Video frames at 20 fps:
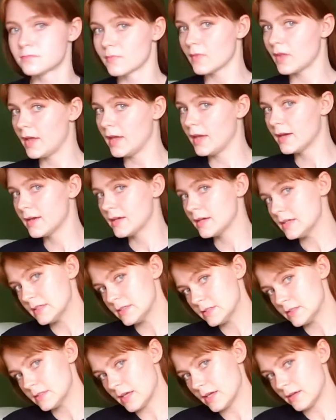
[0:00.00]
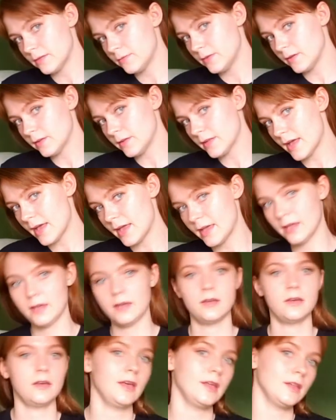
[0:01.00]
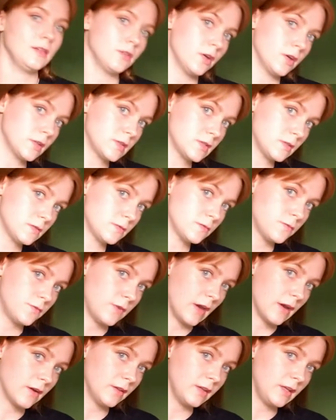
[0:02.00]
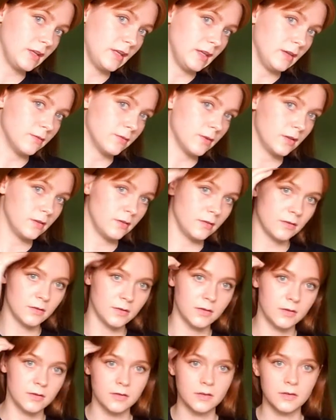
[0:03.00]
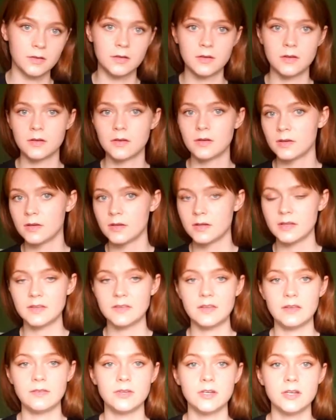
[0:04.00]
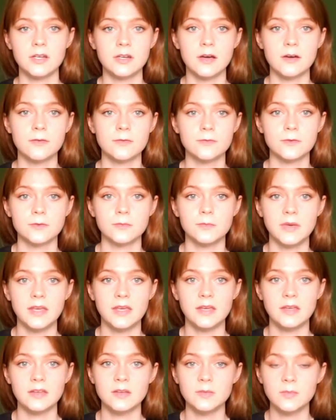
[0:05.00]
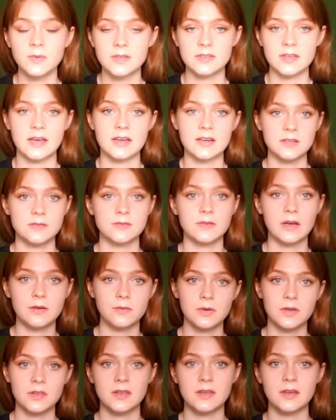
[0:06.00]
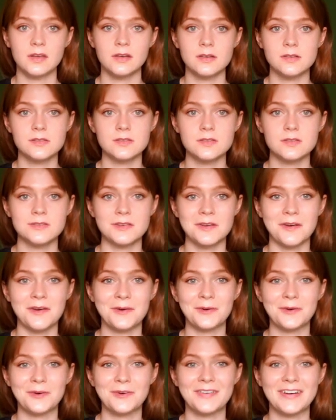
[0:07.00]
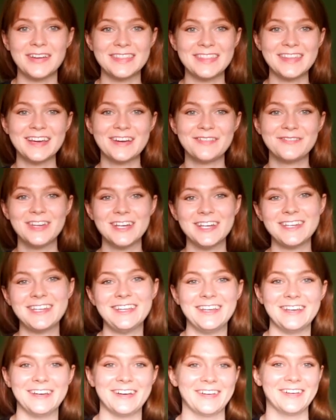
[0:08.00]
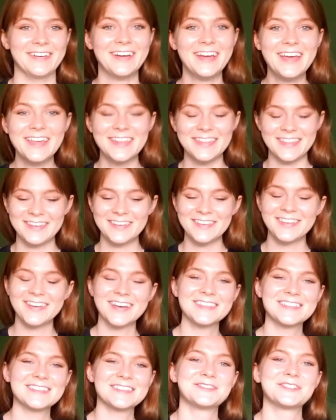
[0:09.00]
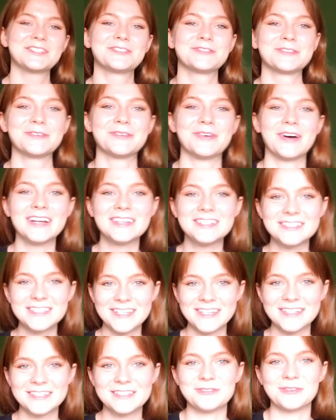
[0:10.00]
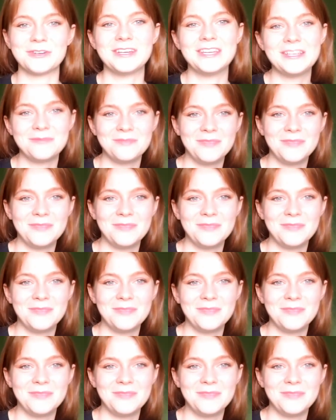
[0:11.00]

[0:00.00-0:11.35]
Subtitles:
And I feel like it looks fairly even. It's even enough for me to be satisfied with it. So I think I'm done here. Thank you guys so much for watching and joining